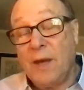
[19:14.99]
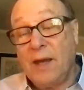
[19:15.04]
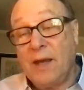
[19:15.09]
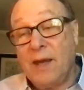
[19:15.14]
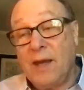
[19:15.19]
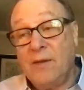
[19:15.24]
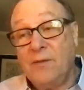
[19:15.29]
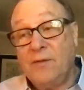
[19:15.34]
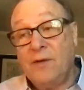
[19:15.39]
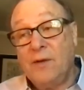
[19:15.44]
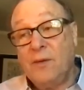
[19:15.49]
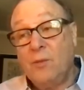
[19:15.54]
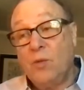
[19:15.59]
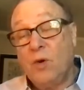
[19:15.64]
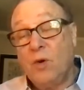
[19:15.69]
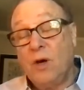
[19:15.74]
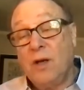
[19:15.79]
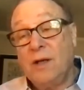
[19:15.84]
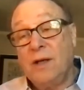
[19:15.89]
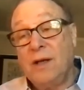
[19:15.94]
I gave him
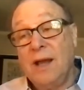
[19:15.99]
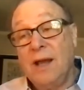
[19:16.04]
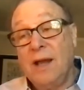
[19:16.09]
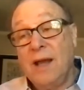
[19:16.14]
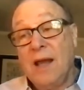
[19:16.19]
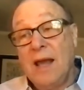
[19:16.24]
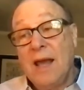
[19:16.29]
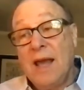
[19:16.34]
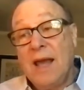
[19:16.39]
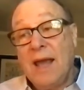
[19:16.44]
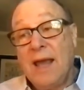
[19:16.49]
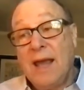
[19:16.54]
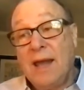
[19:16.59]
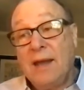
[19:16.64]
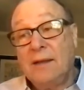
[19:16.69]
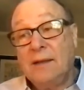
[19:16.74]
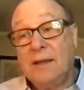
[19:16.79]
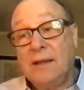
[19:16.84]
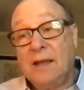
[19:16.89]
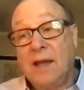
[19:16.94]
one
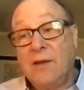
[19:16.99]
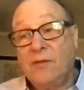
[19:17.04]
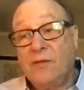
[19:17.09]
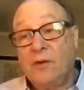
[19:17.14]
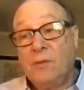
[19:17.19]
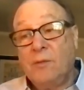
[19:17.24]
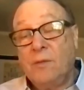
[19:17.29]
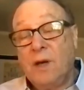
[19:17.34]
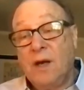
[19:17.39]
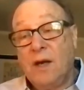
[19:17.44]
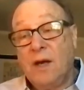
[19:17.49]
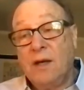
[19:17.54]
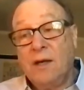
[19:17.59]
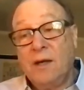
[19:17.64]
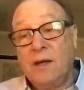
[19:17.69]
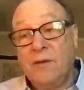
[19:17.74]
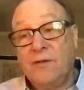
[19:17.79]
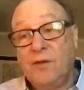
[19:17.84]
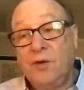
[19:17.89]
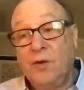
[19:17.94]
and gave him
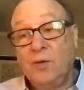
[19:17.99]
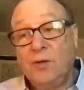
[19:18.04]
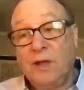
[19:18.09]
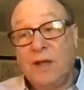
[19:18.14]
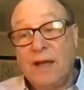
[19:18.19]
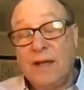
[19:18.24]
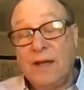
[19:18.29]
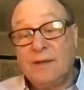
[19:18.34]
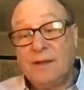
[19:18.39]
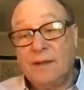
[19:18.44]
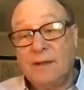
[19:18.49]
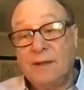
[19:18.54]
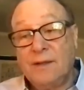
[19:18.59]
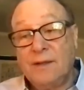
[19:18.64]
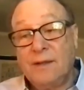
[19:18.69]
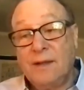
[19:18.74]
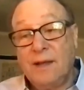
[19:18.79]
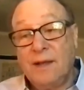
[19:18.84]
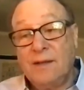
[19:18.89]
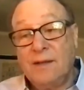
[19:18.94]
a few
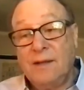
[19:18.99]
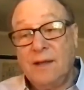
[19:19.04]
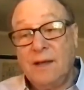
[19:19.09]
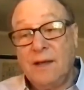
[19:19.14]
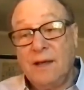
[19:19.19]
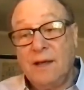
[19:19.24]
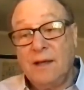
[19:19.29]
lessons. And,